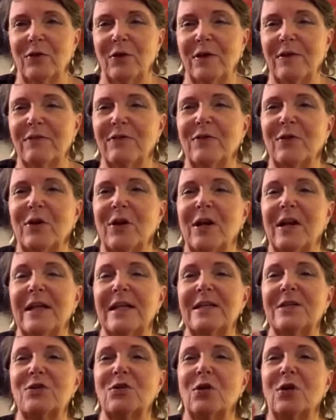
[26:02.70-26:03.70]
full? If you've got,
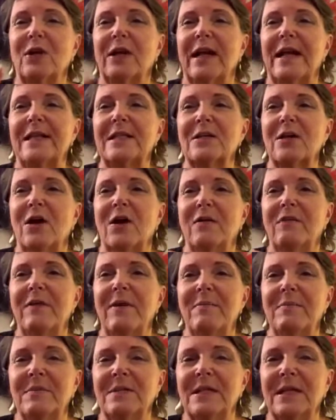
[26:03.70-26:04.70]
is your glass half
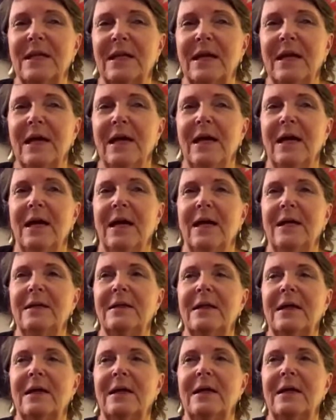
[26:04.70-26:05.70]
empty?
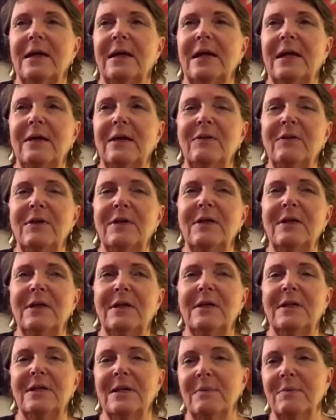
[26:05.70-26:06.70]
And even
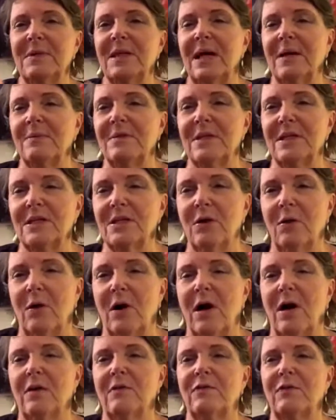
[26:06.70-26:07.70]
sometimes it's so
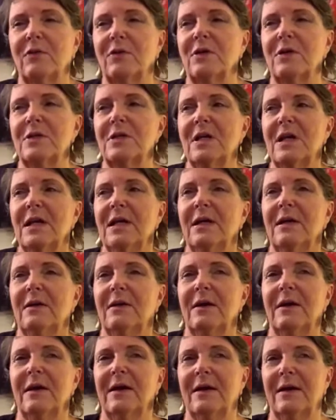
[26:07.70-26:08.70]
hard for us.
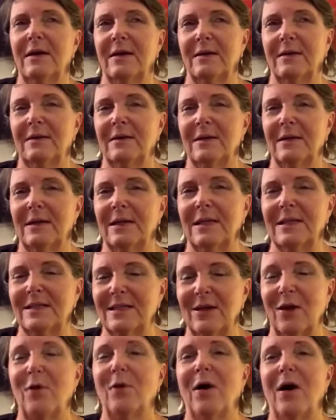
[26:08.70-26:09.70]
Uh, it's
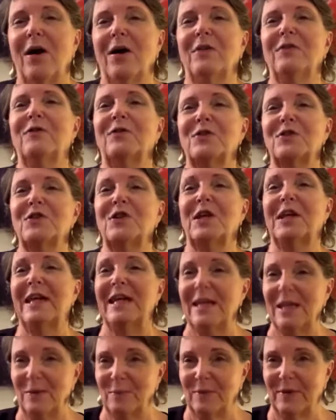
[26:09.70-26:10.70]
so hard for us to
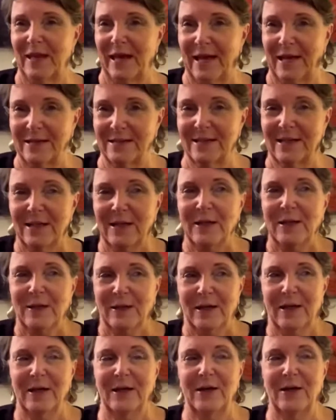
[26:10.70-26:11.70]
keep that
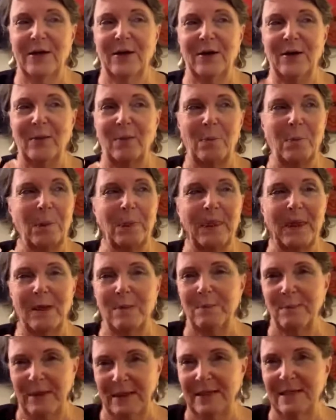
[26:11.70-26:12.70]
uh,
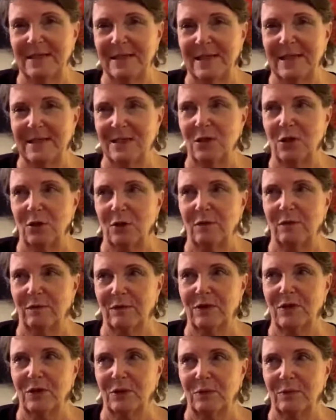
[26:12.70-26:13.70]
the ability to
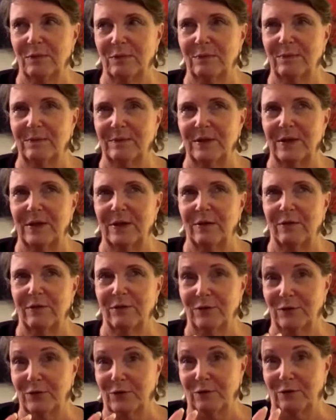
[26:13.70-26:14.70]
to you know
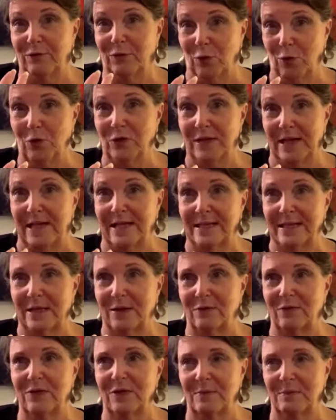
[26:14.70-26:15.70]
to force
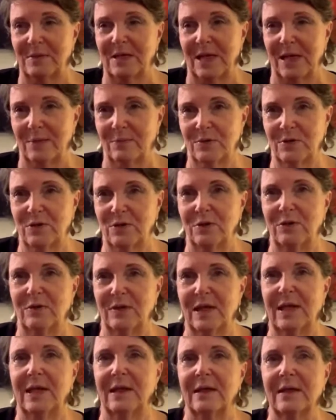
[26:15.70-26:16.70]
ourselves sometimes to
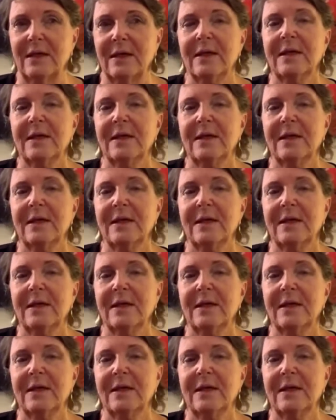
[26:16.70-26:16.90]
think